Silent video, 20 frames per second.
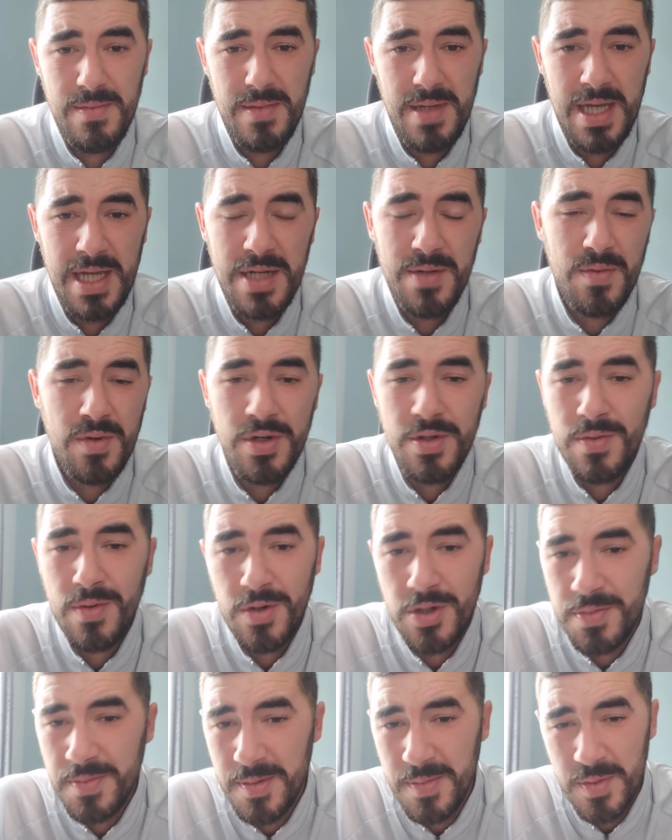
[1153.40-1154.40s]
Anyone who
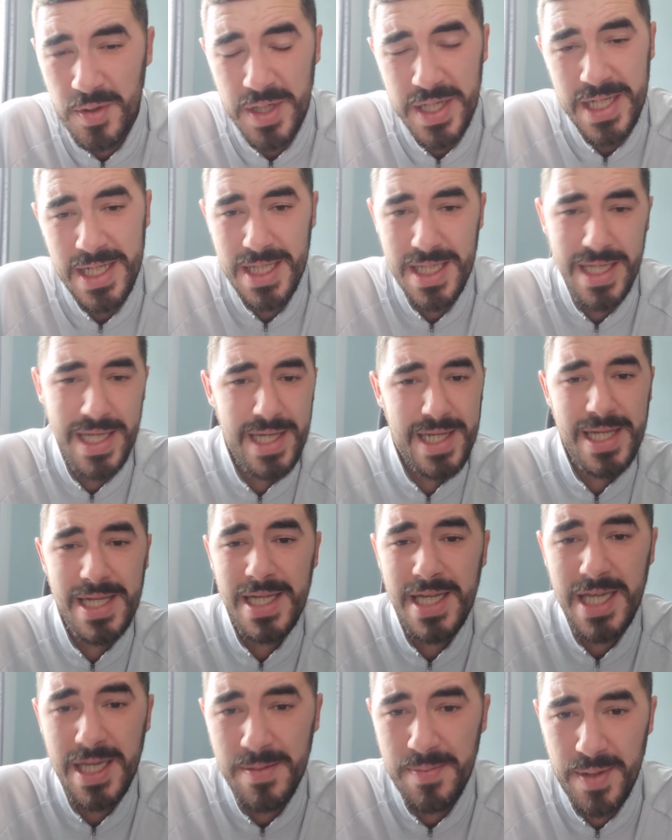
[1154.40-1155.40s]
owes me money, you can
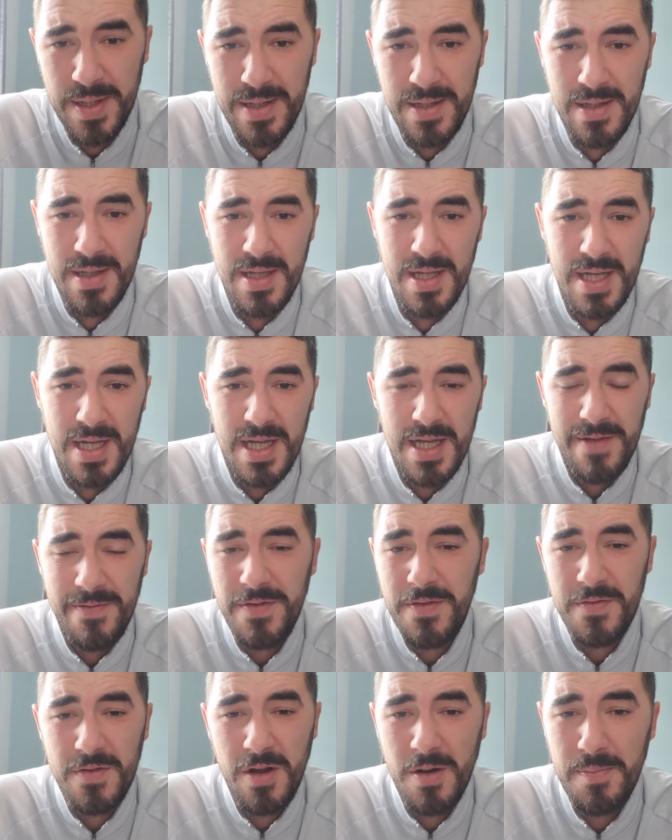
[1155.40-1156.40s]
keep it. If
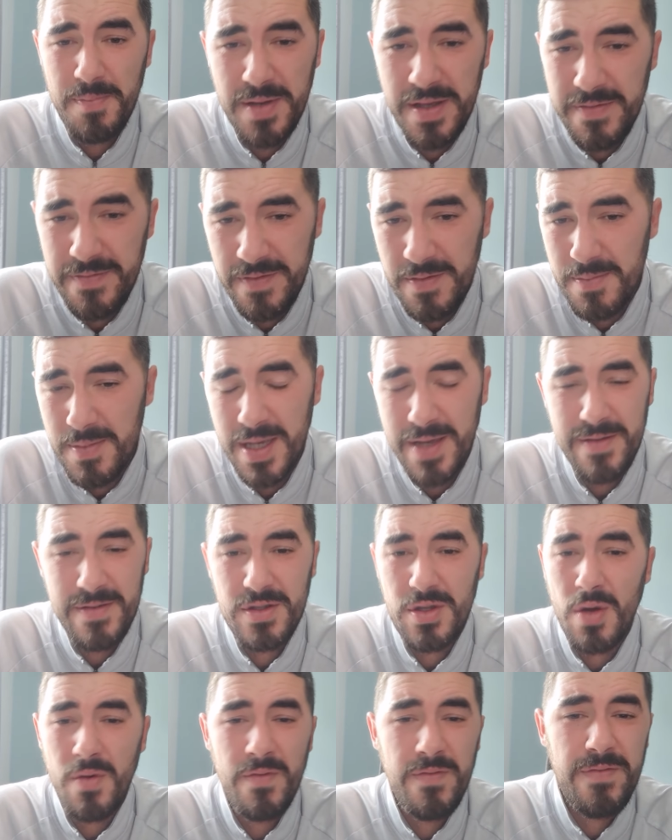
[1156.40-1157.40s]
you've got beef with me,
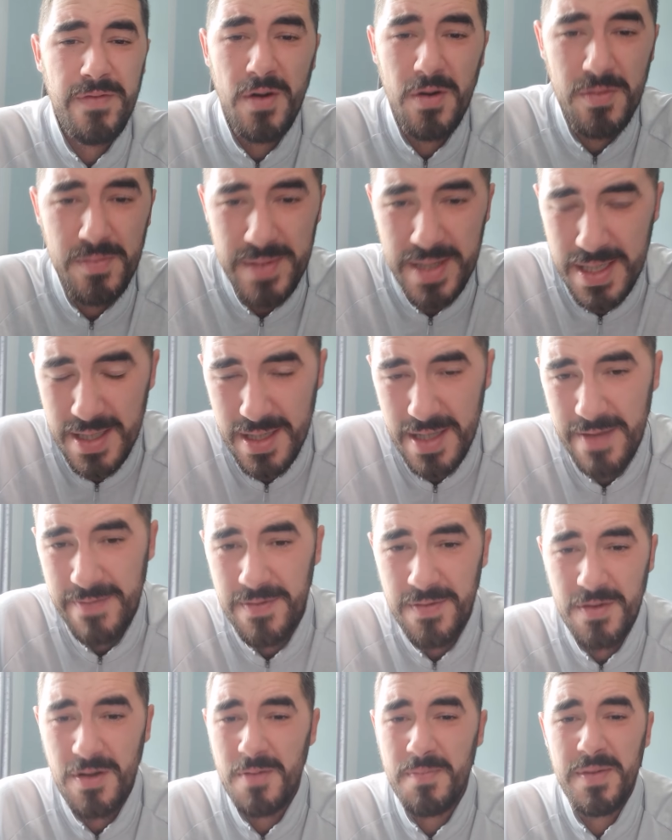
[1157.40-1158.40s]
don't phone me. If
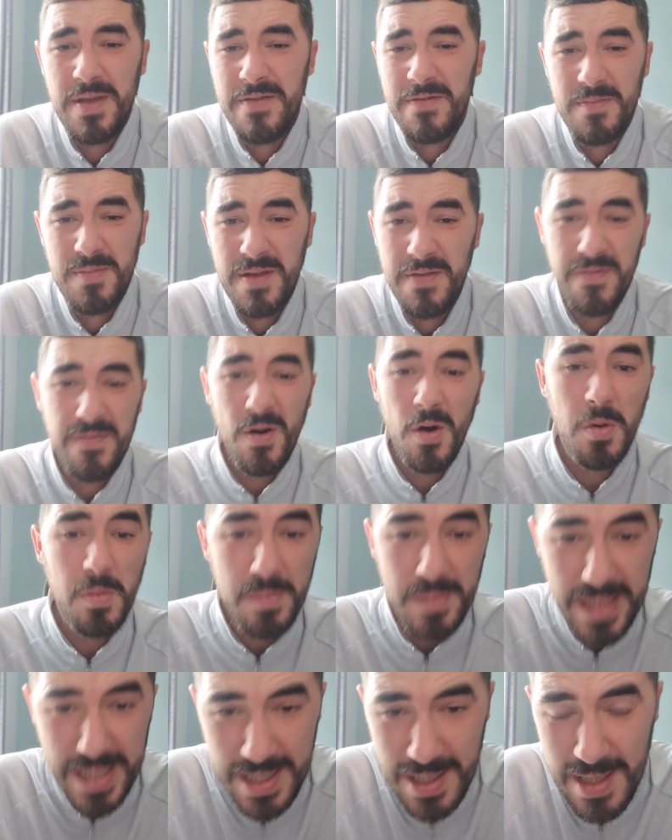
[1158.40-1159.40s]
you've got beef with me, phone
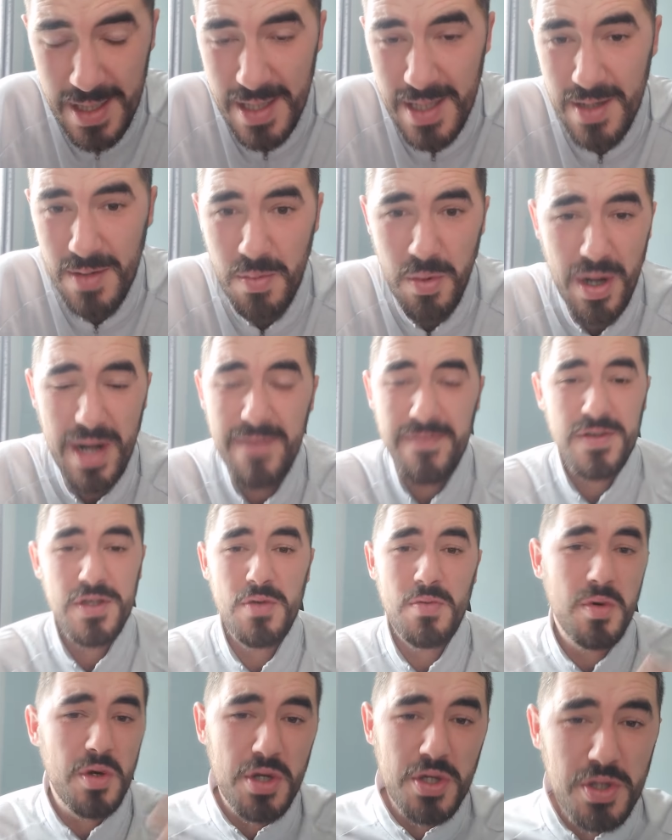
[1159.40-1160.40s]
me. Whatever
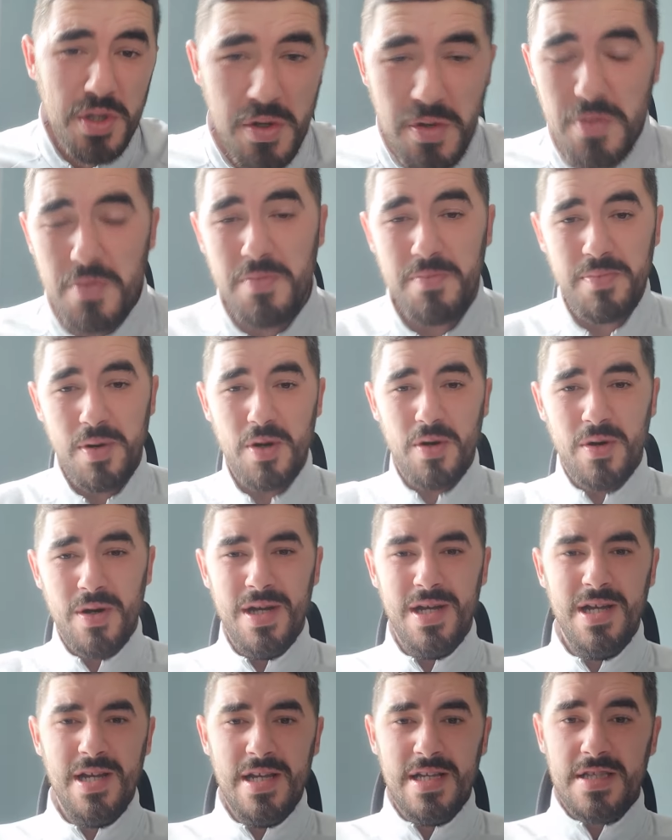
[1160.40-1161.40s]
you want to do, but
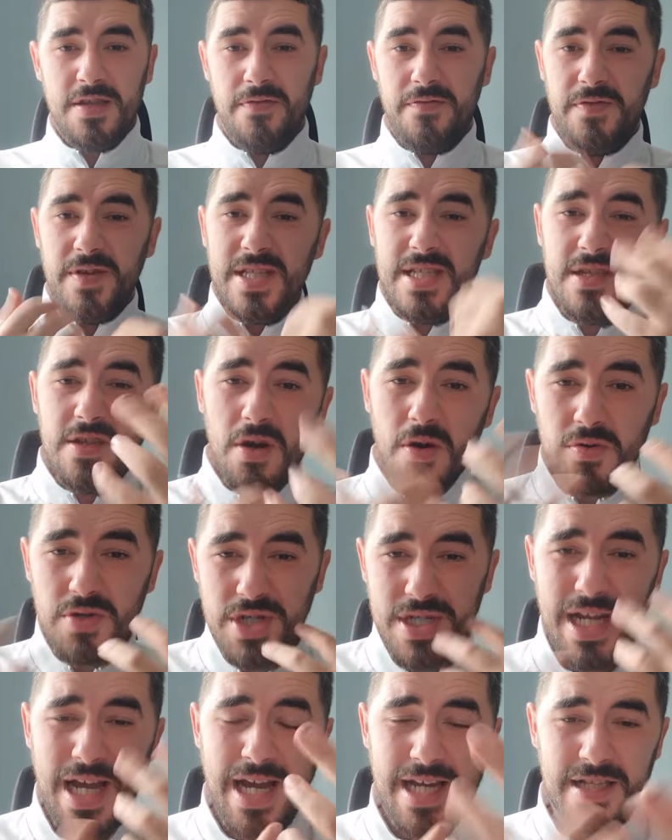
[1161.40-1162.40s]
the video
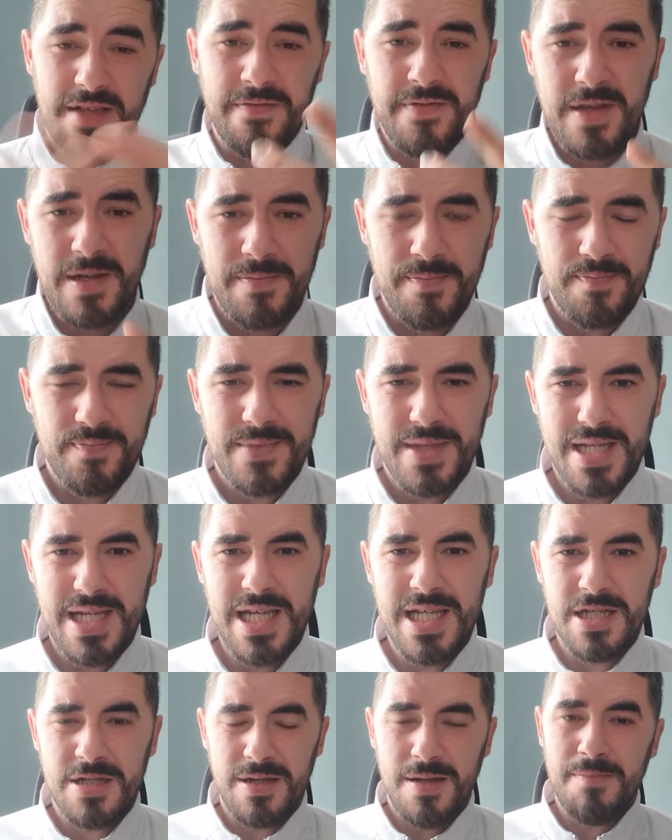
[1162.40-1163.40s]
side of it
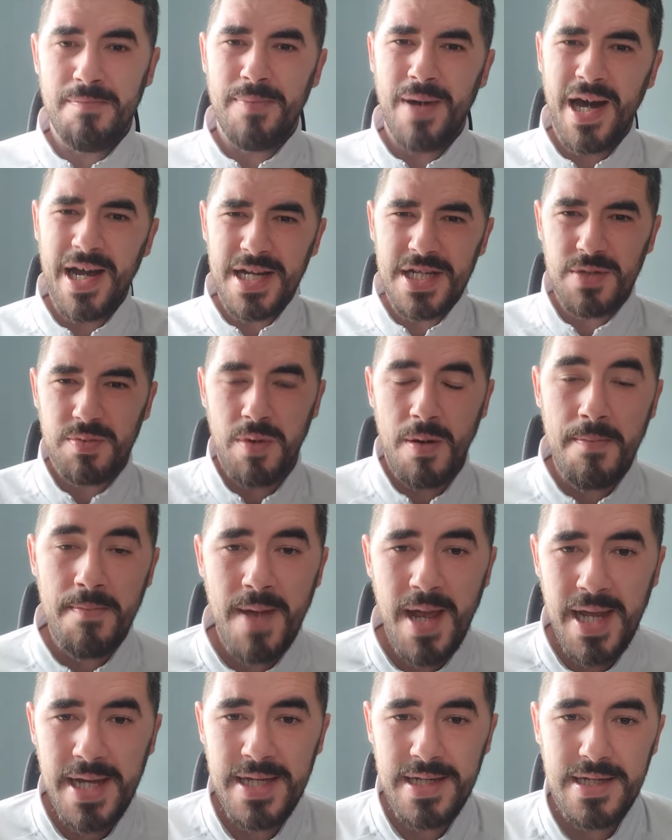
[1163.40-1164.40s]
is embarrassed with
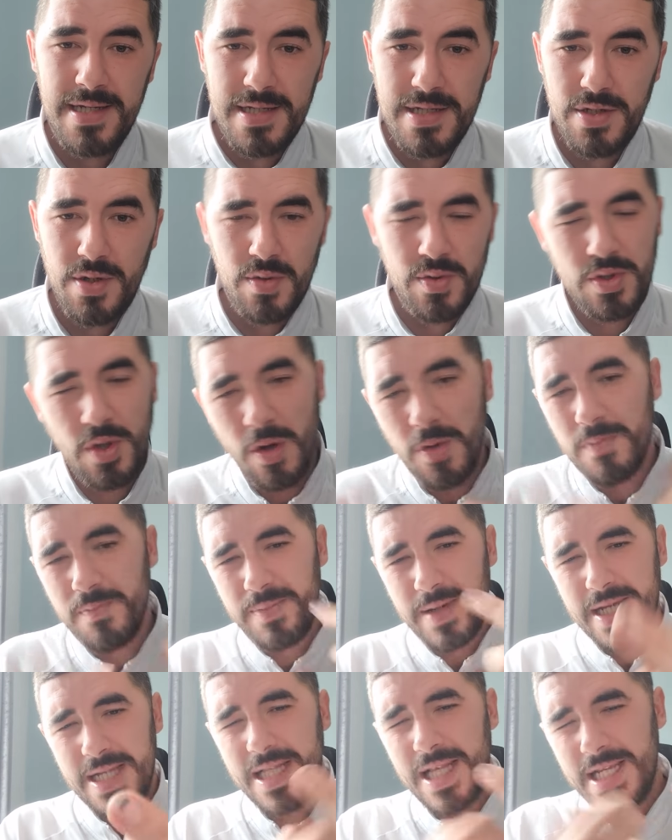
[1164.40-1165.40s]
men. So don't
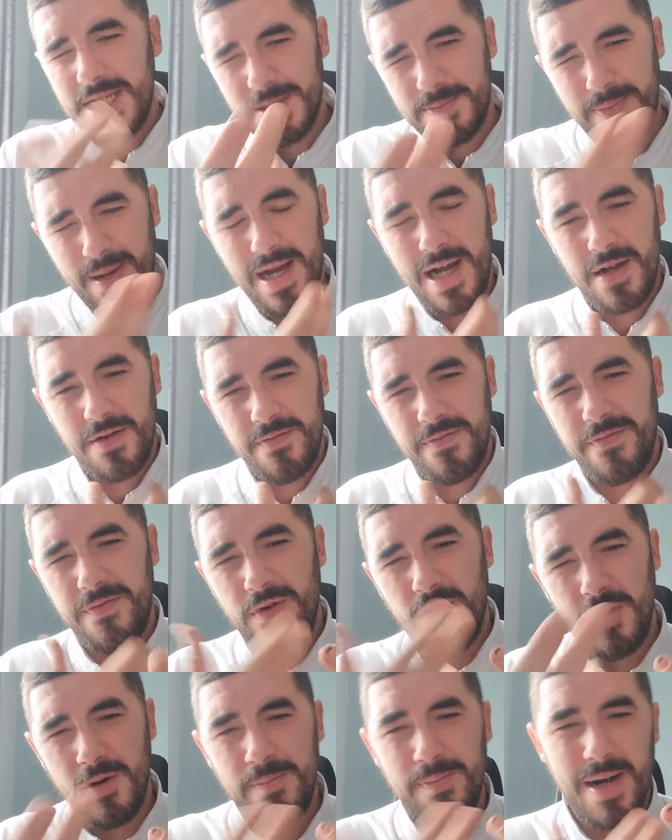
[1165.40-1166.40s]
be this back and
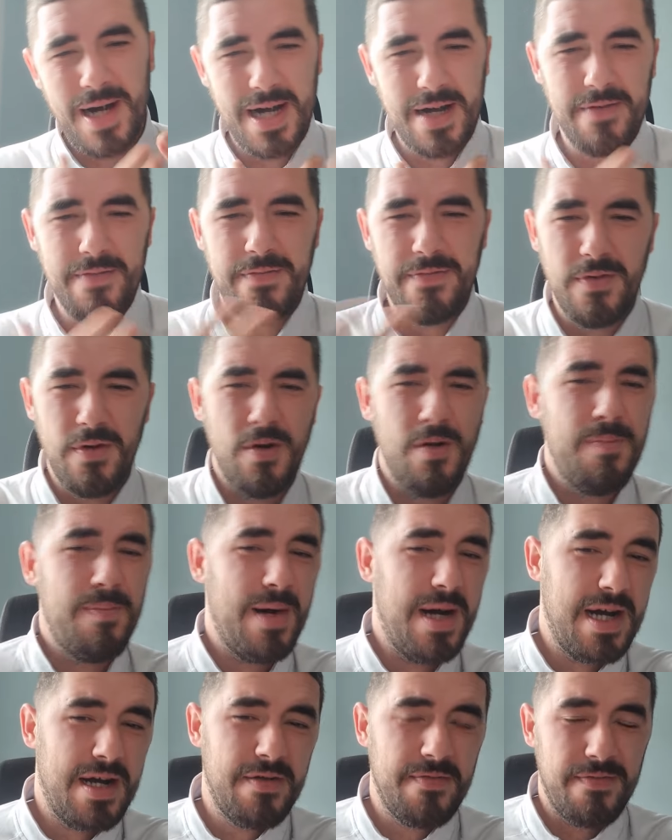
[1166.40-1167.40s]
forth, back and forth,
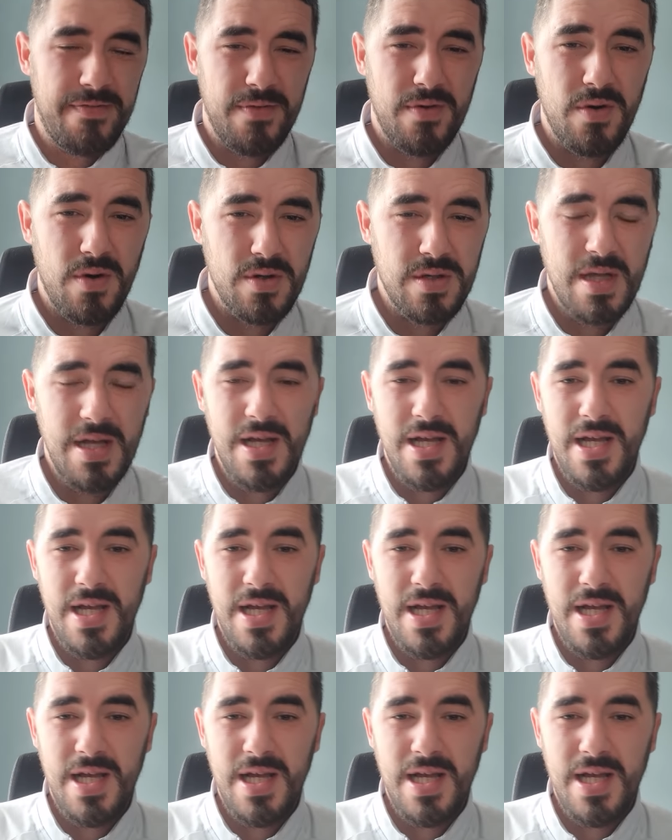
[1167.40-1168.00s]
back and forth.